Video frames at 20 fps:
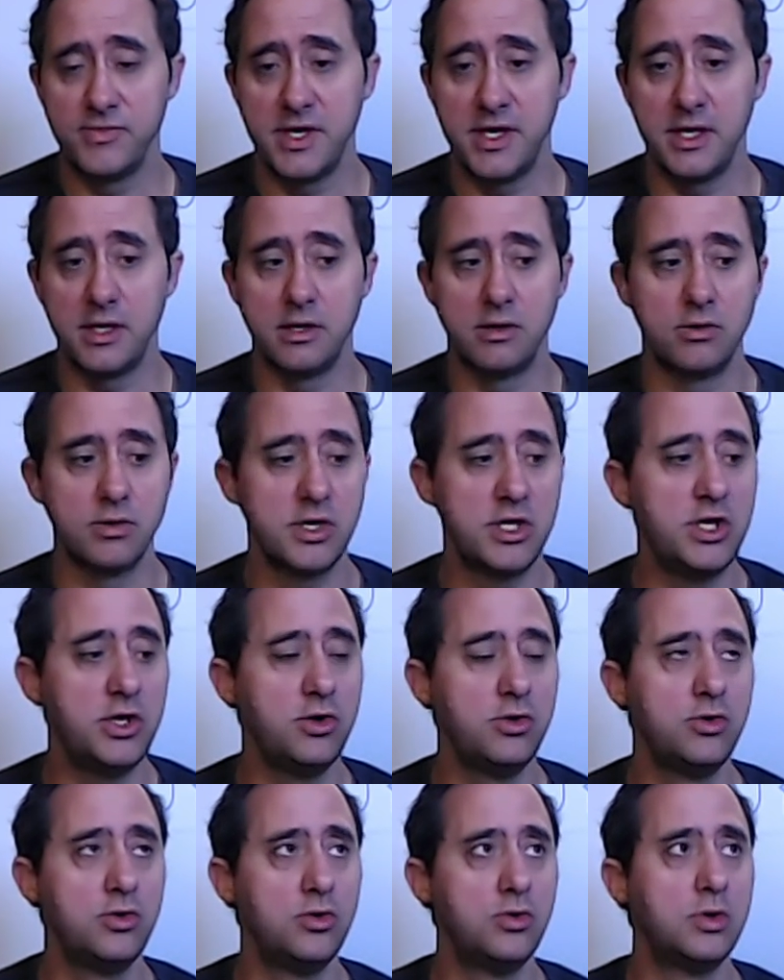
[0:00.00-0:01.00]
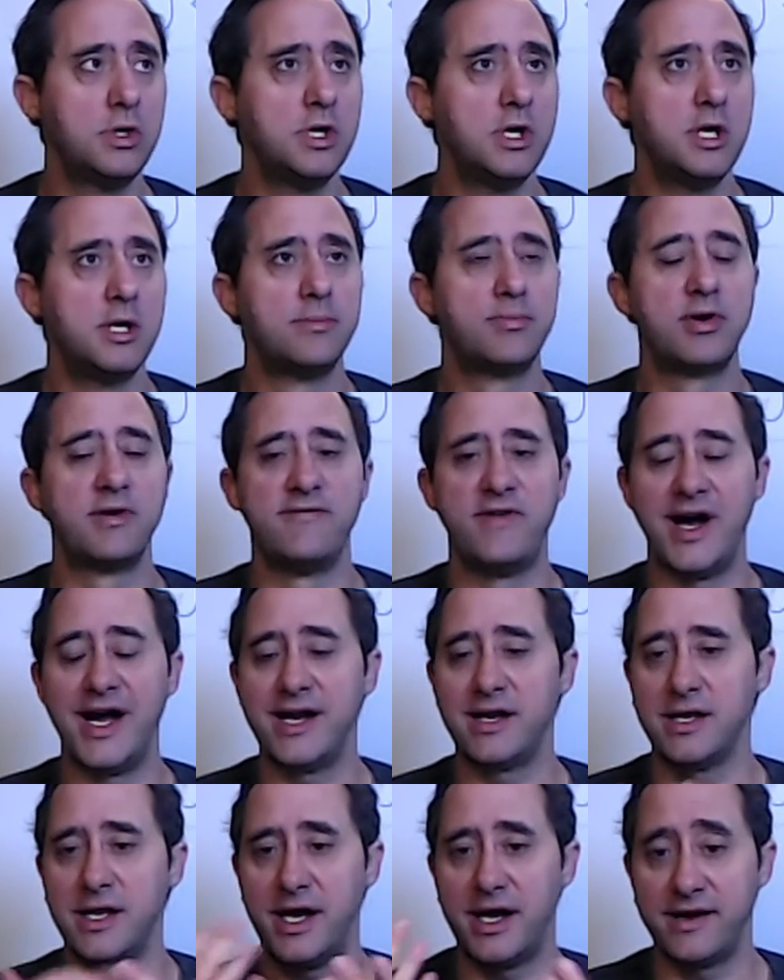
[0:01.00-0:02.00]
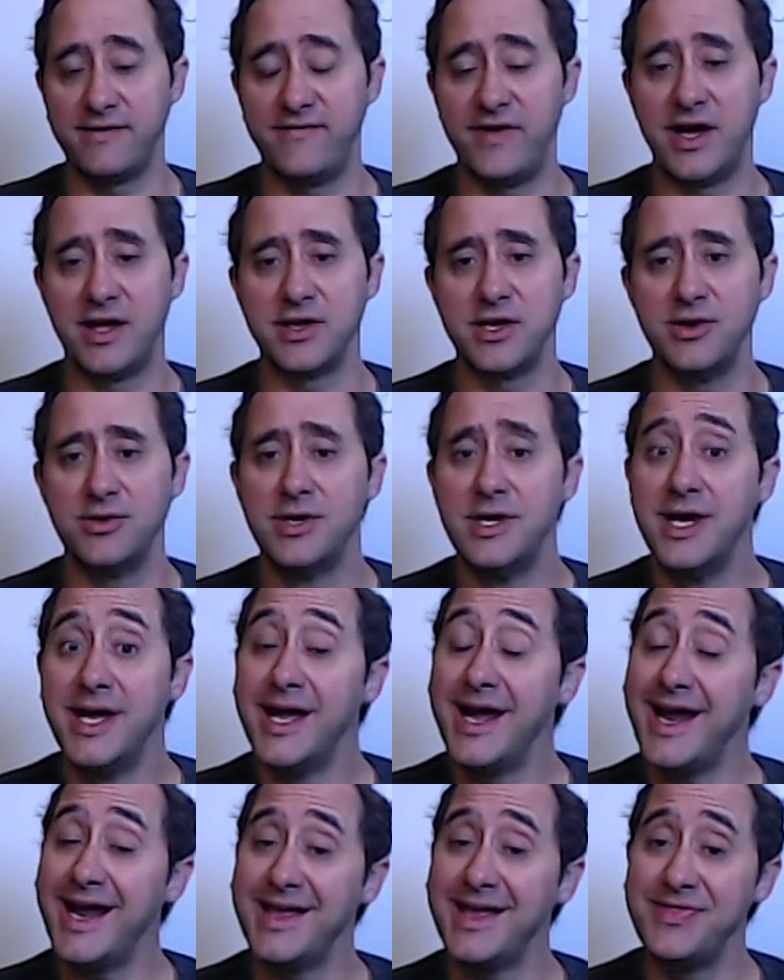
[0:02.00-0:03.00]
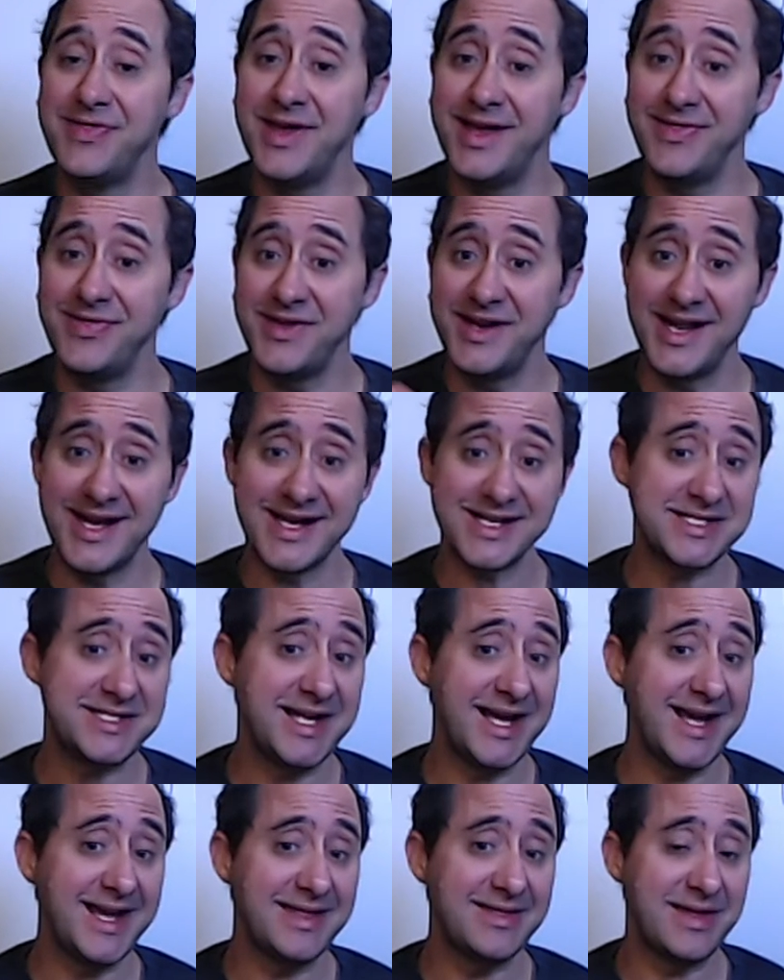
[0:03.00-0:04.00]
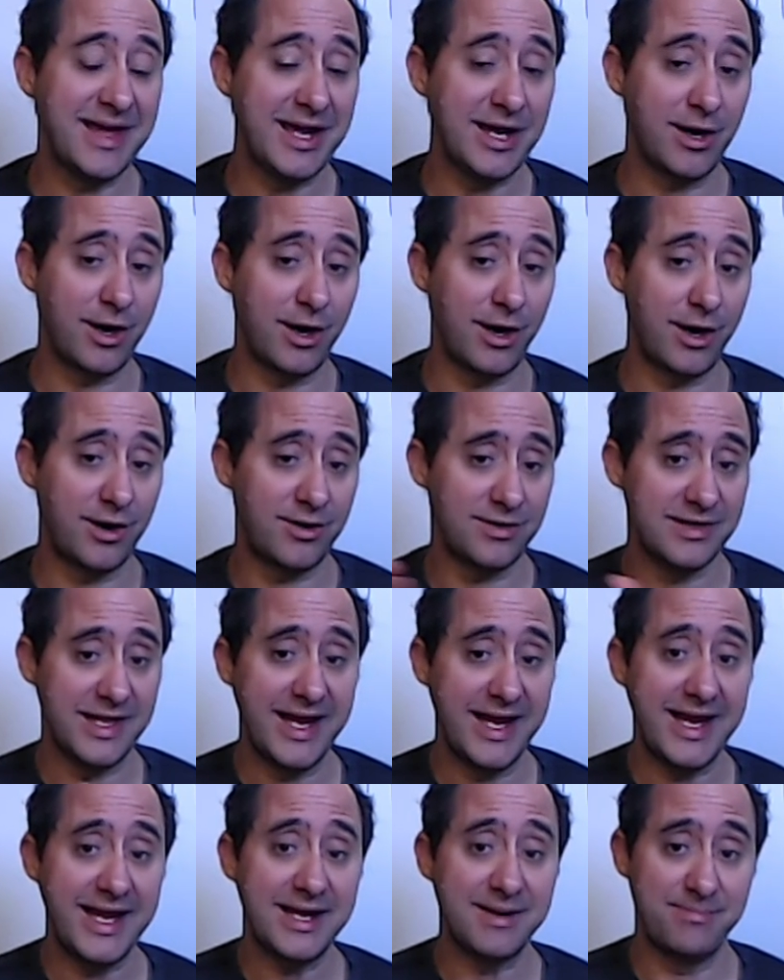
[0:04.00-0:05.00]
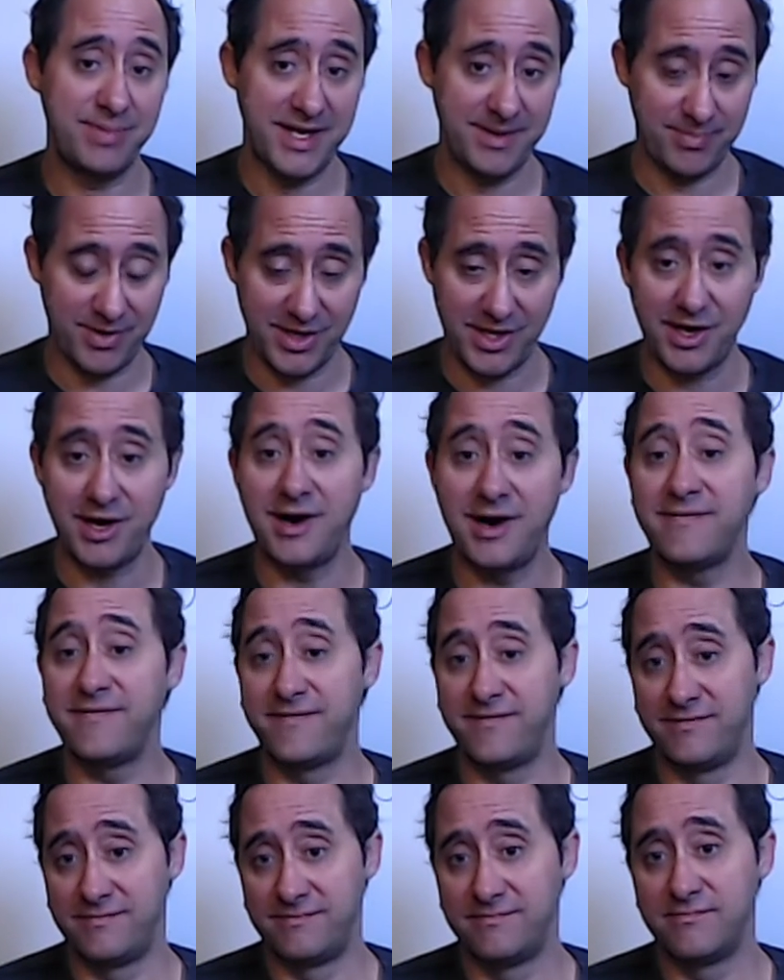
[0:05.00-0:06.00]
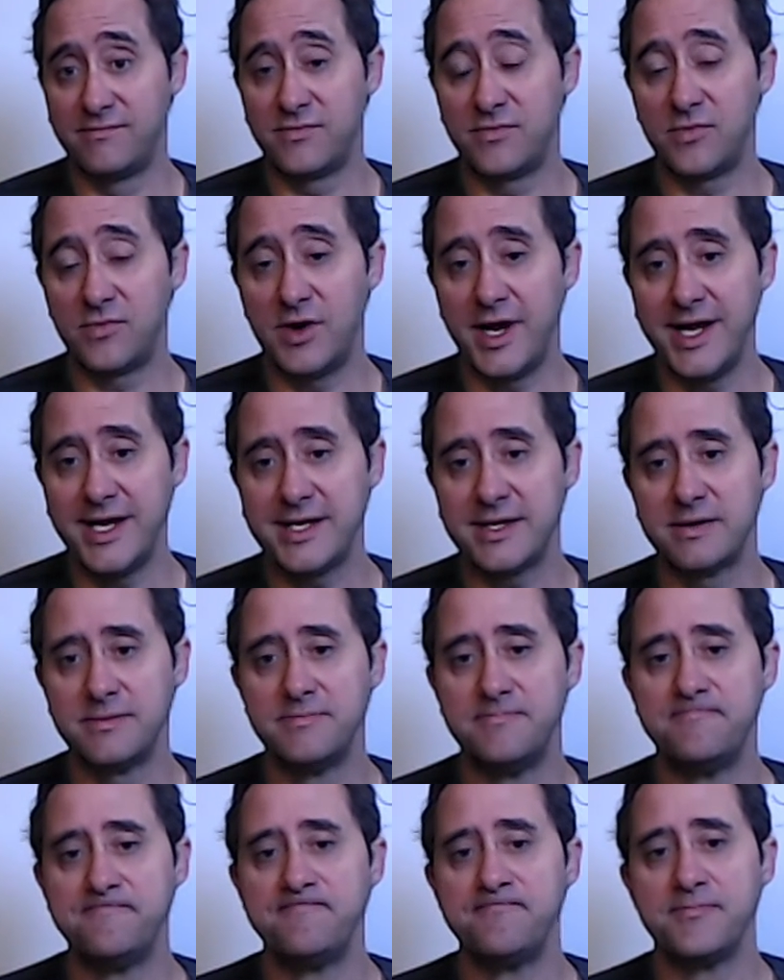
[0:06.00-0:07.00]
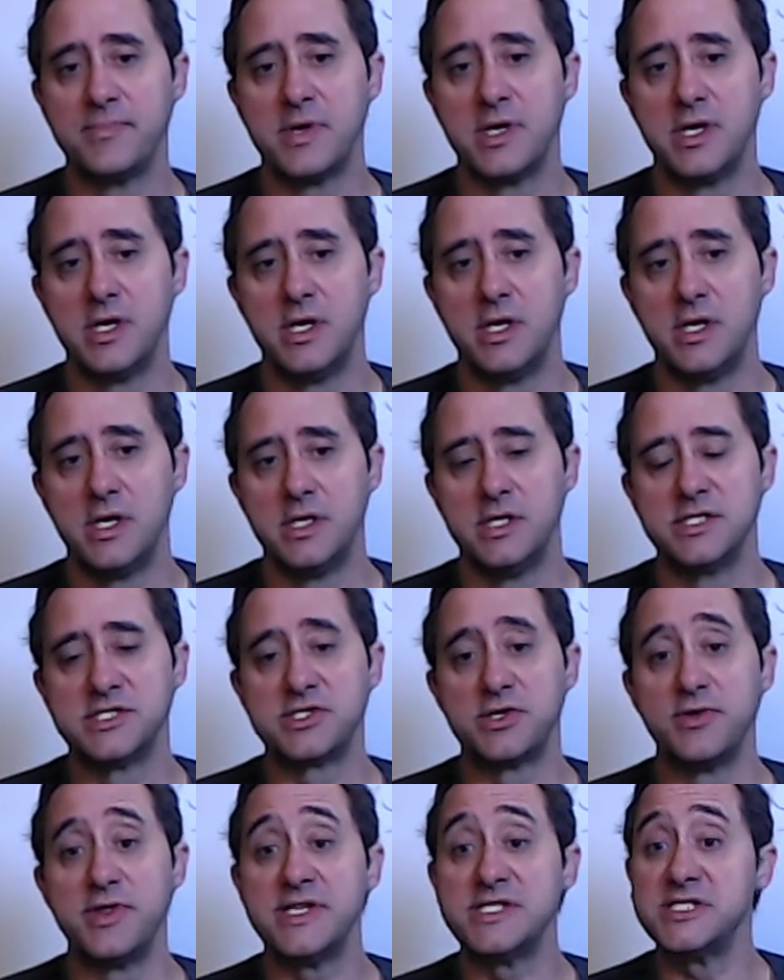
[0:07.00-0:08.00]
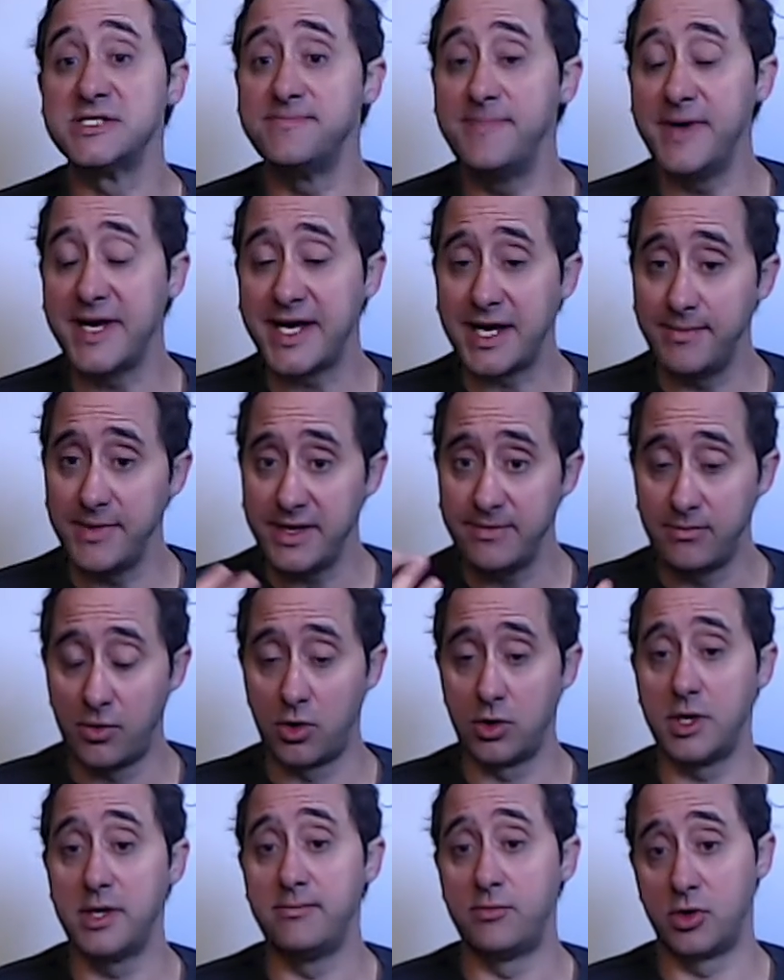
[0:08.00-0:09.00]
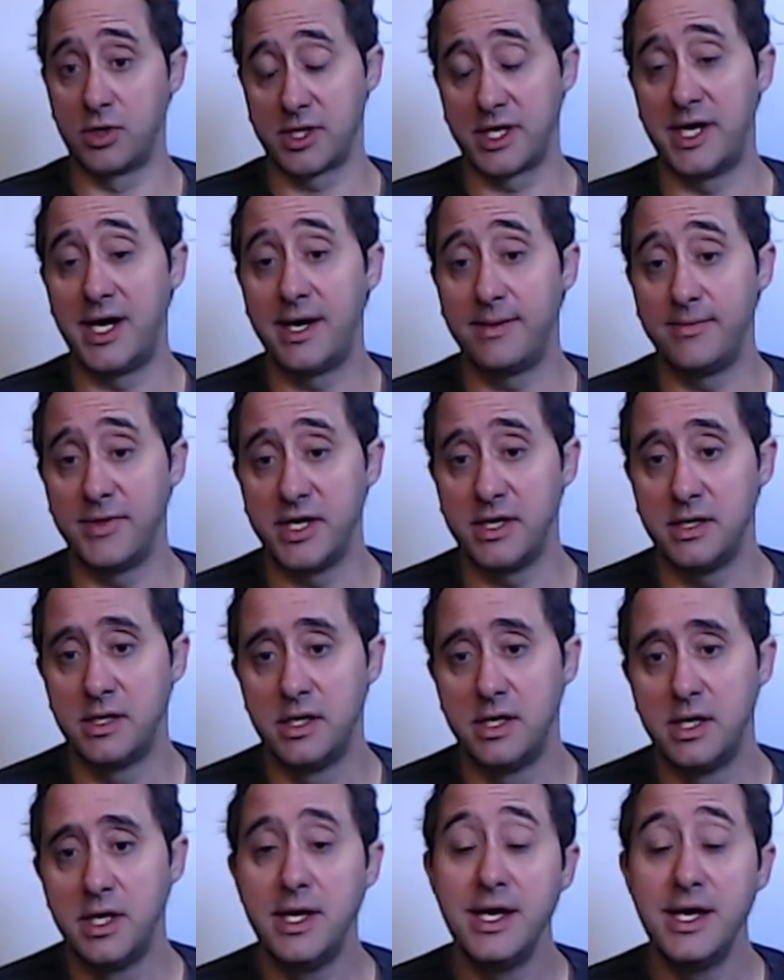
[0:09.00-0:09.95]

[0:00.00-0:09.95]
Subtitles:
You know, you provide a lot of value, and then the next day they are laying people off, right? So this is becoming more and more common.